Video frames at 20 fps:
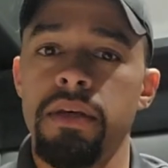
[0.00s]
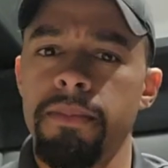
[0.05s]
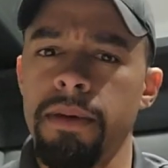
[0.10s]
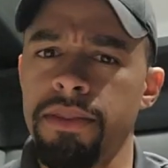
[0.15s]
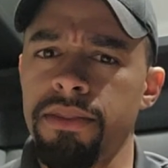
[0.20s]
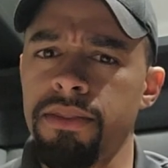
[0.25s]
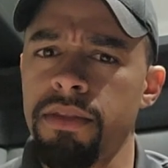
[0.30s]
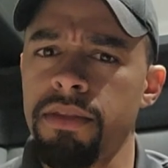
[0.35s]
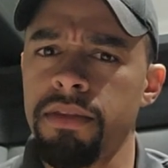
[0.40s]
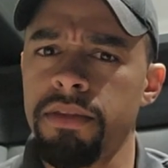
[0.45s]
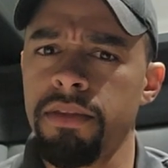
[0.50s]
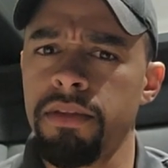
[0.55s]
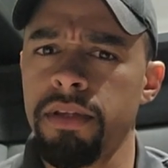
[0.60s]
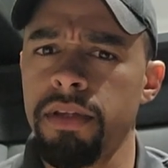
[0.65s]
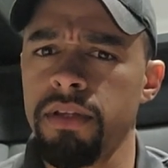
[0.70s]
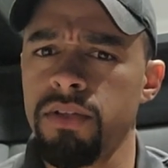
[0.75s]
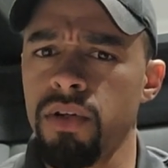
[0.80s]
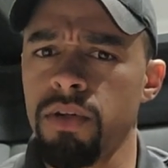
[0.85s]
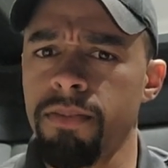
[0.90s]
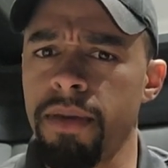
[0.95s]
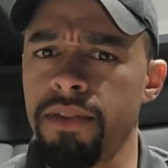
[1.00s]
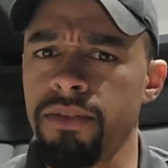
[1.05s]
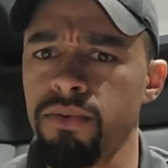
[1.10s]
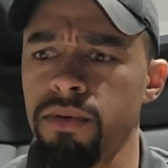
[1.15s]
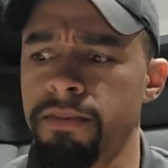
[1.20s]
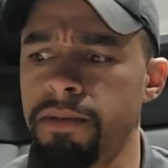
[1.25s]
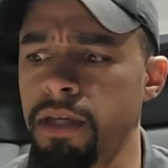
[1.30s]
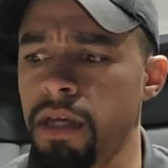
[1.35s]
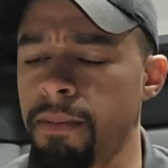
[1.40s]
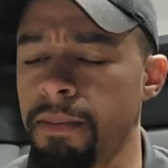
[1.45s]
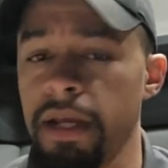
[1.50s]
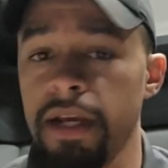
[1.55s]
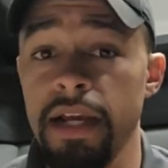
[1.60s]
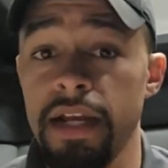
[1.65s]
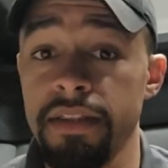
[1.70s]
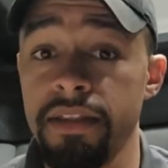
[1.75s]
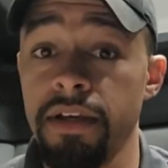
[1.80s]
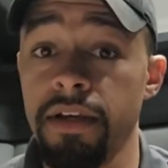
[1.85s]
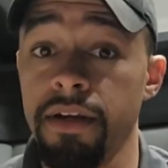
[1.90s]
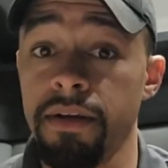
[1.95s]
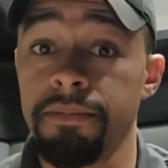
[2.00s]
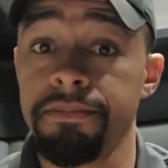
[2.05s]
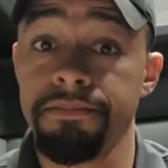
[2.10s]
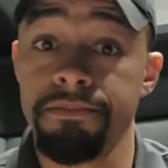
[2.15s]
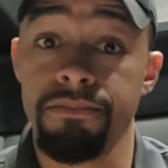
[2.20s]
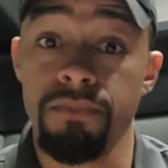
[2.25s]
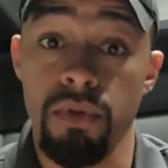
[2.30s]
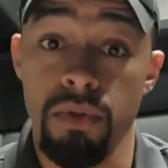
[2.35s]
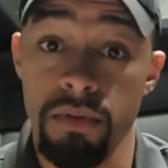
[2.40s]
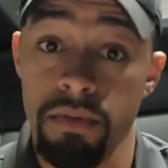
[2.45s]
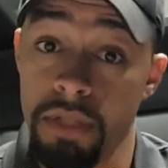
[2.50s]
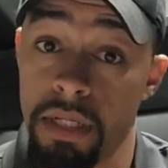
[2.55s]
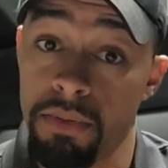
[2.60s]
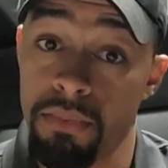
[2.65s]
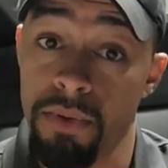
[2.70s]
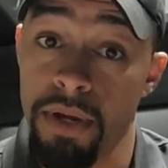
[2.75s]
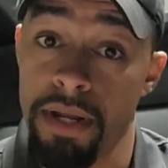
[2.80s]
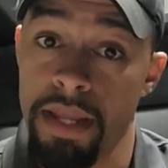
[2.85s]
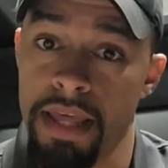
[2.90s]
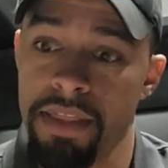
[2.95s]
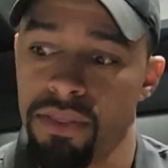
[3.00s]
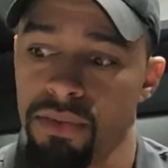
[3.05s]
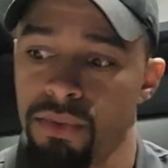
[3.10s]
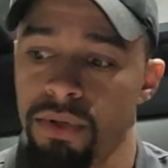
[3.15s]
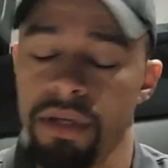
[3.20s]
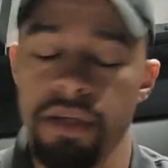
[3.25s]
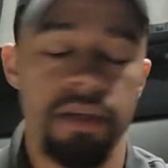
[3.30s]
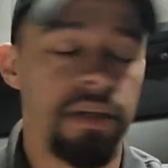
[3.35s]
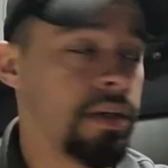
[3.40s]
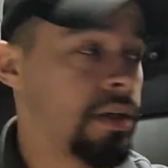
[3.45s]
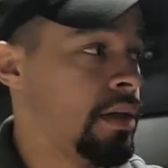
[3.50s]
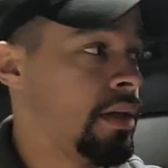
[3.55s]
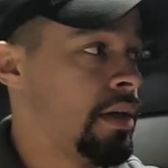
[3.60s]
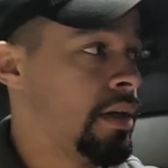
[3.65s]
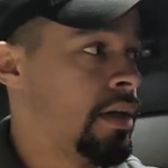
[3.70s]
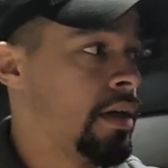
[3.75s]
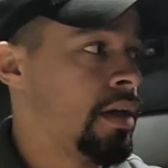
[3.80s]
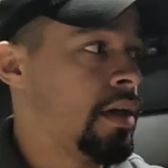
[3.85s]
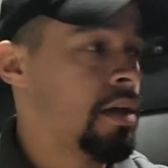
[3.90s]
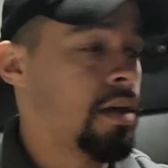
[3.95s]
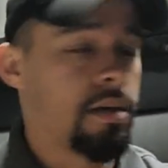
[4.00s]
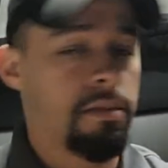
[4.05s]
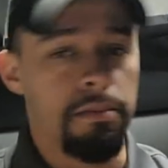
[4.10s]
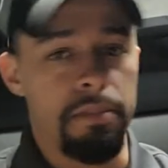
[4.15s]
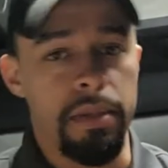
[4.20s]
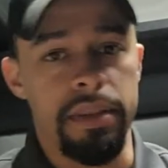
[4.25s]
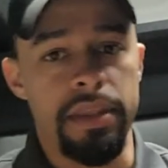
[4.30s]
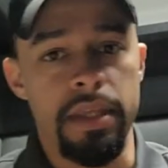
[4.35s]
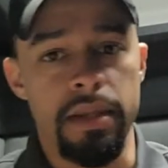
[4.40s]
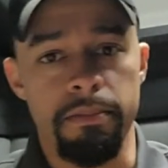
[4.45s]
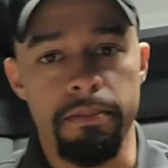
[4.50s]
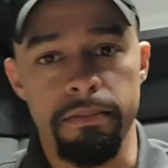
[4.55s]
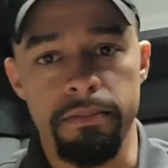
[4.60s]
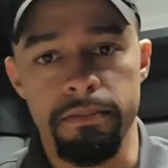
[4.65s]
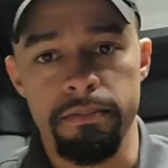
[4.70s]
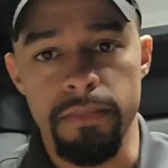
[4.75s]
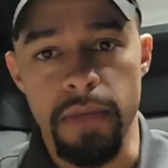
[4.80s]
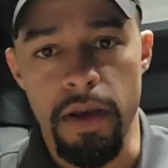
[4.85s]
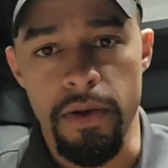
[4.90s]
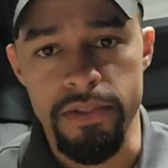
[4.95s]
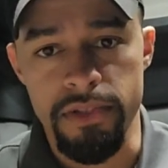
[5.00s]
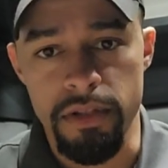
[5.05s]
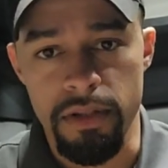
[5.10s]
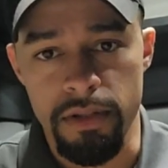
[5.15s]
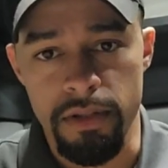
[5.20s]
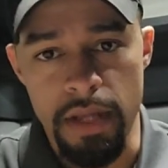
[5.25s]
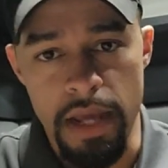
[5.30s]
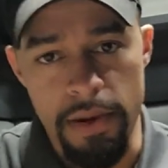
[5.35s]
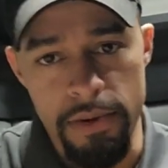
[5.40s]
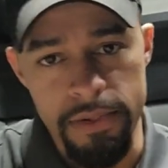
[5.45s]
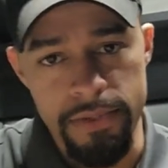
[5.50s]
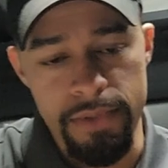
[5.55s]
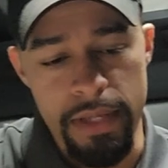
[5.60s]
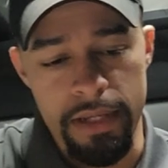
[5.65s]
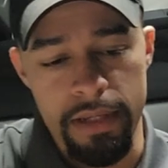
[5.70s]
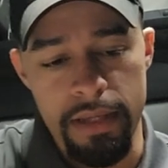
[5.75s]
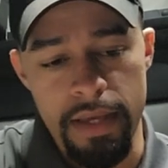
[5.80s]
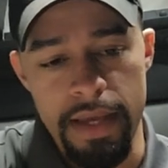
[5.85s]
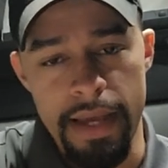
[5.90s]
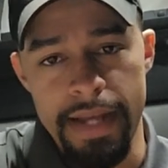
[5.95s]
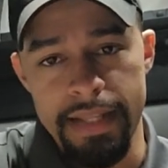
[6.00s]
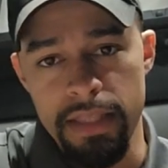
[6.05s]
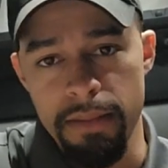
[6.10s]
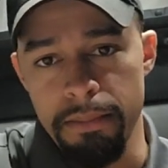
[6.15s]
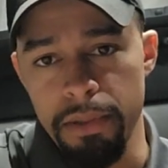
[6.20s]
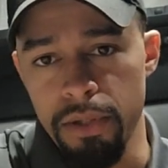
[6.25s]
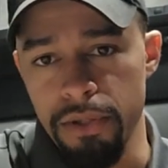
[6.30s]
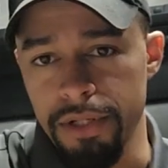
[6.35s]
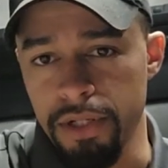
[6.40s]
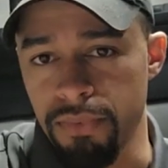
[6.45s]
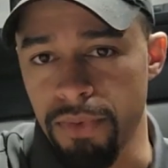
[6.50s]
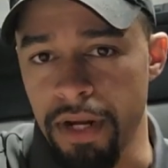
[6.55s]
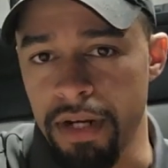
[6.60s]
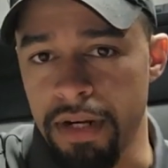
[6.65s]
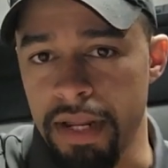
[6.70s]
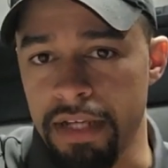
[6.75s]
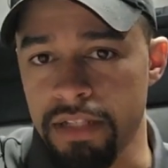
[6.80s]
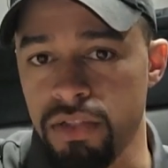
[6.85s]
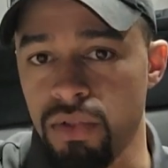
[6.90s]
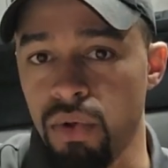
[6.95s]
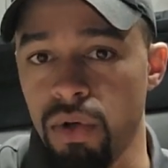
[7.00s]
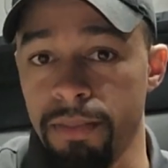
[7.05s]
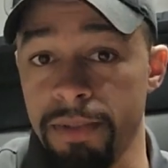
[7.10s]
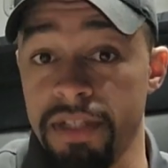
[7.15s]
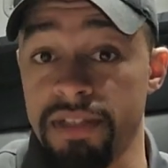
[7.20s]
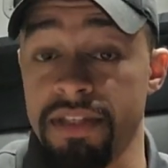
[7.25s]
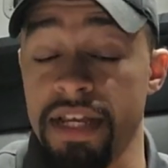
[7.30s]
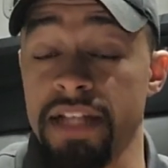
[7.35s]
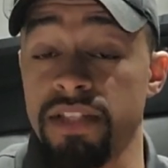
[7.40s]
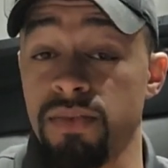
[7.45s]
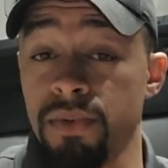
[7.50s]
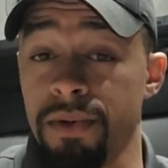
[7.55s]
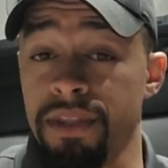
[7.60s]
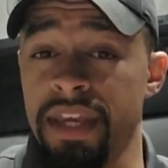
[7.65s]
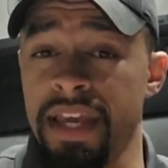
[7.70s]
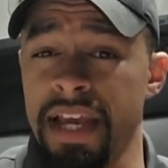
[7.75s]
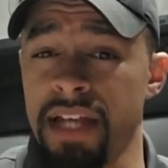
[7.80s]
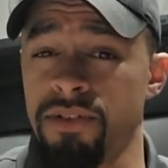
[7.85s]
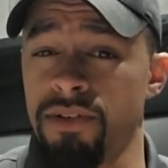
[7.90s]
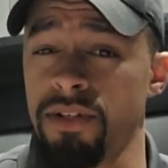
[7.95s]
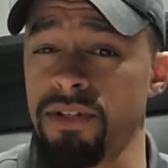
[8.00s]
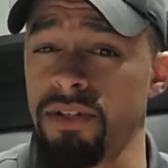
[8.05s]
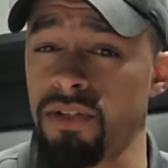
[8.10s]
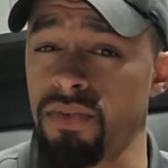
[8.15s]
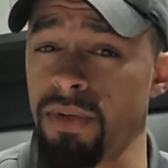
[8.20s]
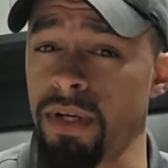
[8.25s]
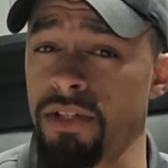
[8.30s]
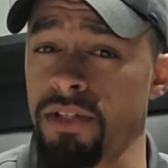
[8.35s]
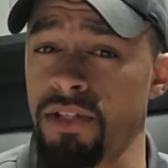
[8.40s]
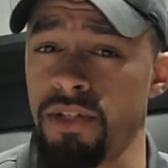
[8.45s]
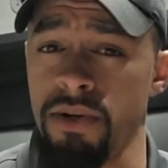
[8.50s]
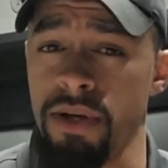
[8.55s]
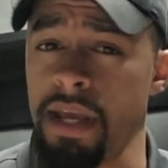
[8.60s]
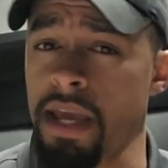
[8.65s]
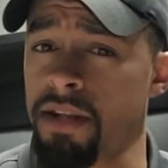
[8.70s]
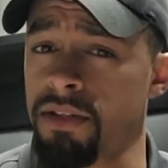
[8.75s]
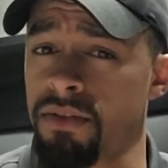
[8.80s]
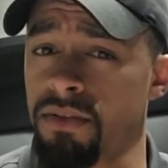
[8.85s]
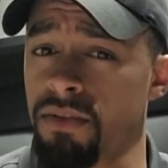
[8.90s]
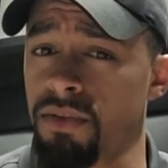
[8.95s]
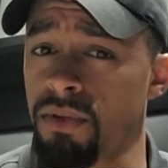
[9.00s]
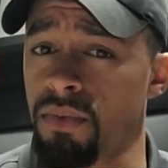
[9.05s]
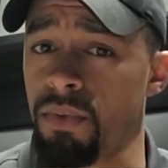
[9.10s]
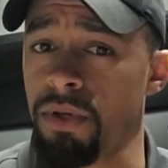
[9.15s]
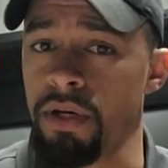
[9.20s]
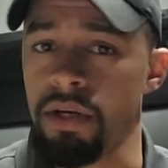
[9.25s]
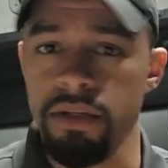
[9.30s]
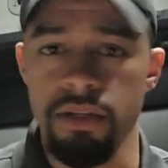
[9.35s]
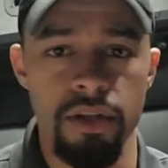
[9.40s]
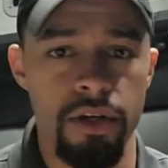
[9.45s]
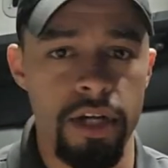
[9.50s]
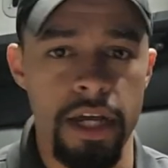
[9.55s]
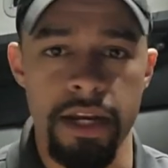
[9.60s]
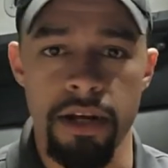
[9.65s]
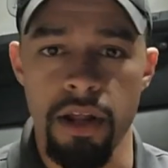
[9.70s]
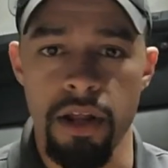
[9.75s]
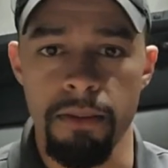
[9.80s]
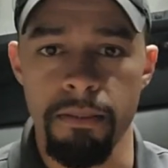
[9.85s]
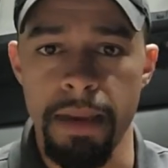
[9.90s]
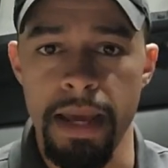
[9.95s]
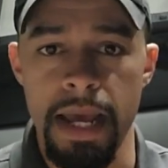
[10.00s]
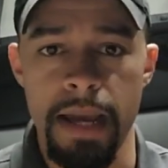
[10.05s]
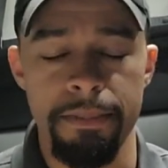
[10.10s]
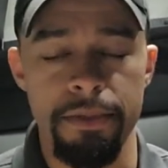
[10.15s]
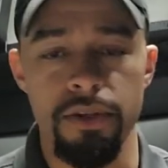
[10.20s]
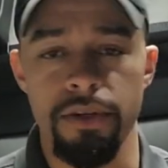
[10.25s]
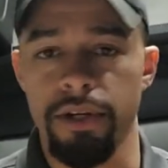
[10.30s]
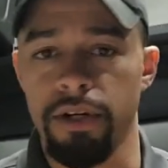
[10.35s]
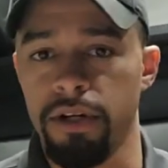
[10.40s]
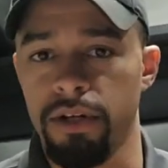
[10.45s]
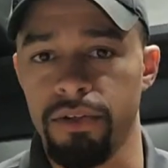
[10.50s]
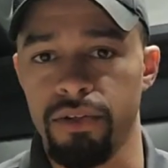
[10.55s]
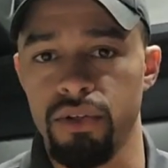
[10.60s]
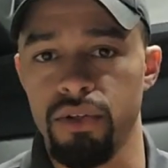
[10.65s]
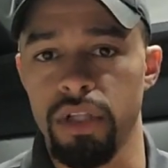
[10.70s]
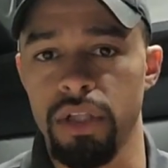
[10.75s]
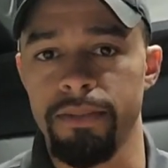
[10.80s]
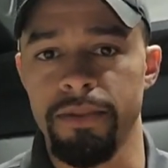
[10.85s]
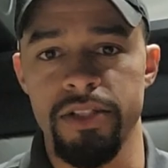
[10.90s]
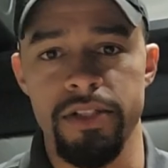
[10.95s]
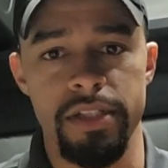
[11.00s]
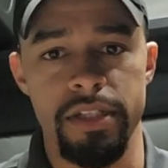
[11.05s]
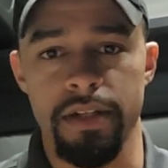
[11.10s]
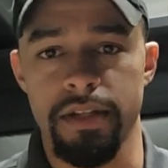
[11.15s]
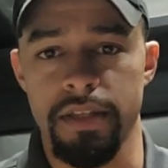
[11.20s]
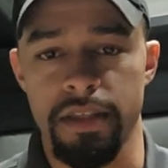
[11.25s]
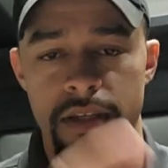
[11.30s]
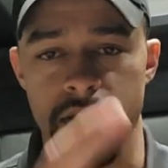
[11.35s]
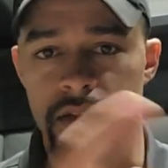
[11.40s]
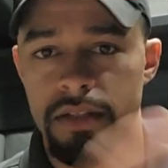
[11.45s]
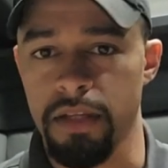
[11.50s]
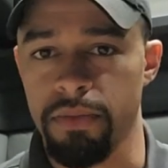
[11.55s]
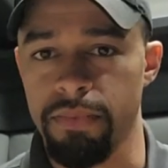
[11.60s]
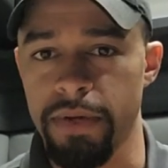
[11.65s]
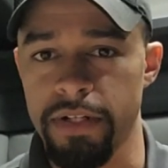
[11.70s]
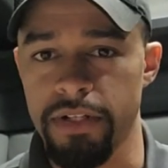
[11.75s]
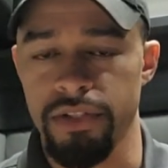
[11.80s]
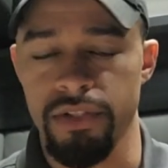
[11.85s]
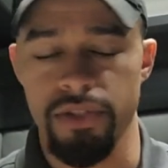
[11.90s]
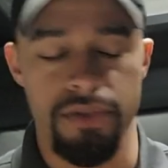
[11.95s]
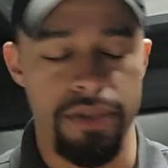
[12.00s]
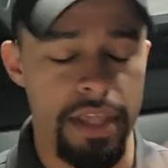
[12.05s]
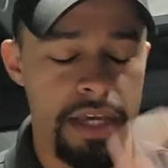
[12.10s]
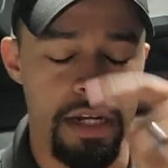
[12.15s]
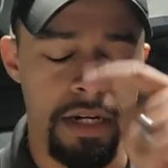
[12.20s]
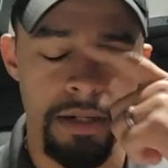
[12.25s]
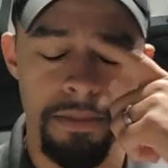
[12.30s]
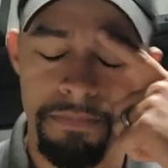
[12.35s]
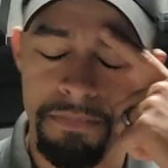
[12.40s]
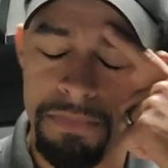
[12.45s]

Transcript: I think I told them about 3 p.m. And I got there like right at 3. But then I was like at the building right next door because that's where the address is registering at. It's really weird. You look at it on a map, you look at it on the Google Images, anything, it's like registered there.